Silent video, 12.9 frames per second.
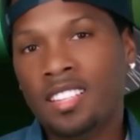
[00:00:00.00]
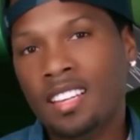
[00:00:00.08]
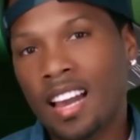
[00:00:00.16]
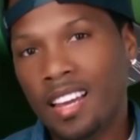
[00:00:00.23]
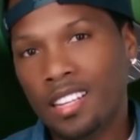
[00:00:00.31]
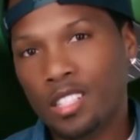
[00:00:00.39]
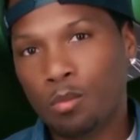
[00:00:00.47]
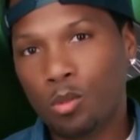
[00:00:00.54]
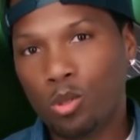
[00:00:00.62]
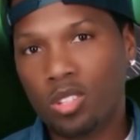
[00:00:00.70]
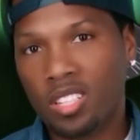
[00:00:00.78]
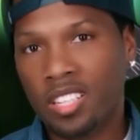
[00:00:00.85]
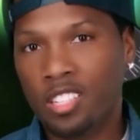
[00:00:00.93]
a
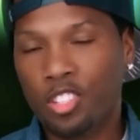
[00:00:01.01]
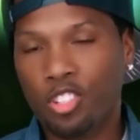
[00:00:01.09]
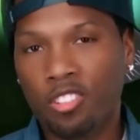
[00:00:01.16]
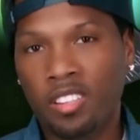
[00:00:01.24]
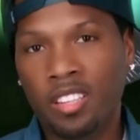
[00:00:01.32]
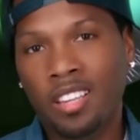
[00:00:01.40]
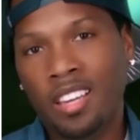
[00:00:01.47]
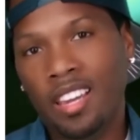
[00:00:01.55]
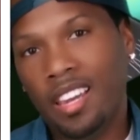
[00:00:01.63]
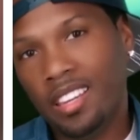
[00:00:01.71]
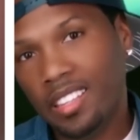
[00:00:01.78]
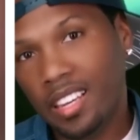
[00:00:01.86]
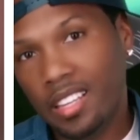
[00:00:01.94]
Mendeecees single quotes
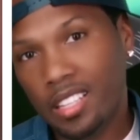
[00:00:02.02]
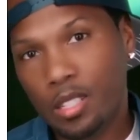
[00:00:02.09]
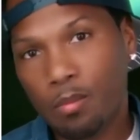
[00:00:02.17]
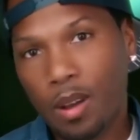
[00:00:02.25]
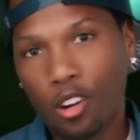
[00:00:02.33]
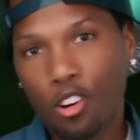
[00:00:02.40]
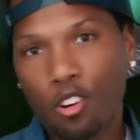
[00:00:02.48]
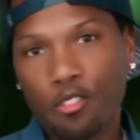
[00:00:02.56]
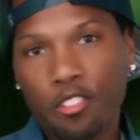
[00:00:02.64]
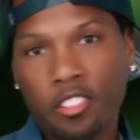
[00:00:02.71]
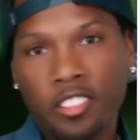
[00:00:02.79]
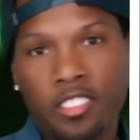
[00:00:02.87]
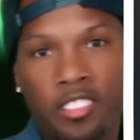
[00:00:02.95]
led through the confusion.